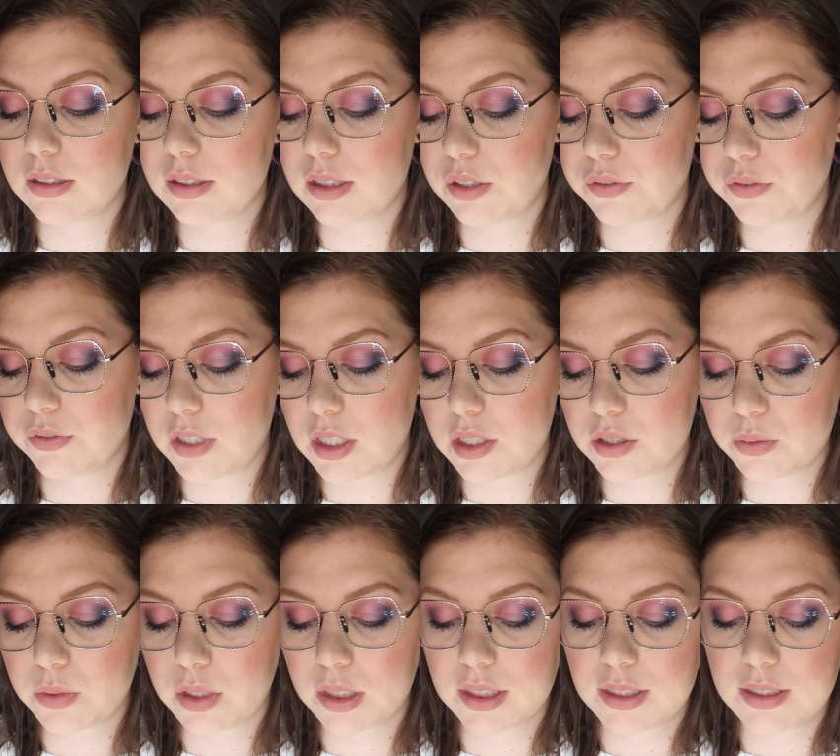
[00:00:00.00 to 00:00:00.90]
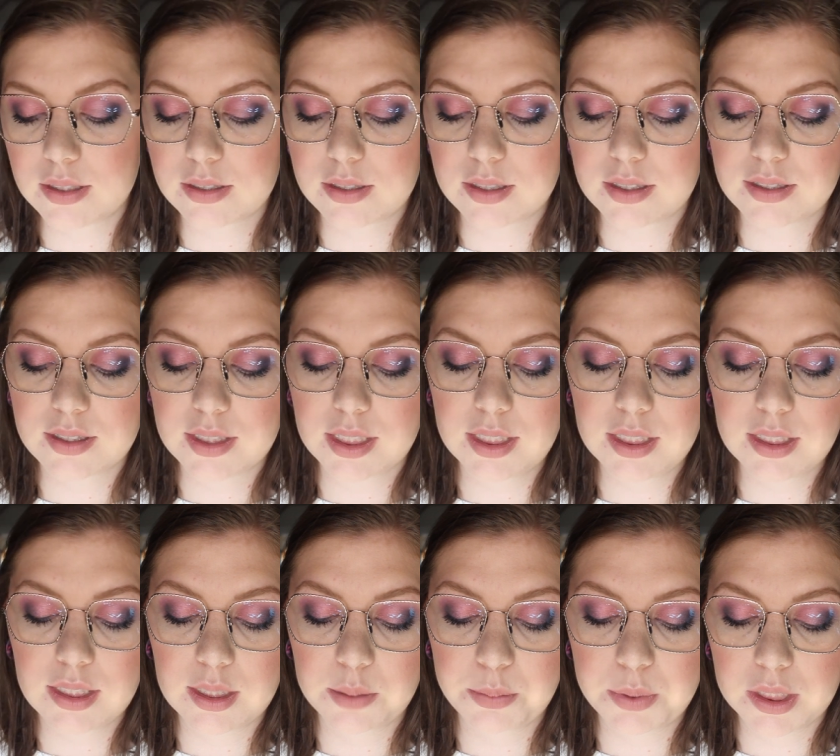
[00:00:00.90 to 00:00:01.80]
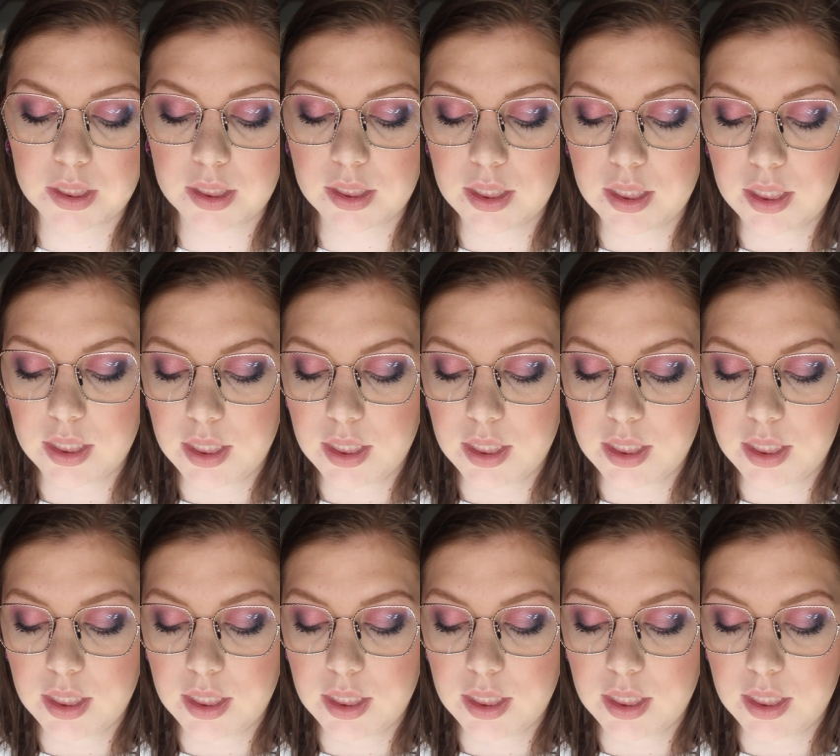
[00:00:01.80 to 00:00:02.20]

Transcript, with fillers: The first one is the Skinny Lipping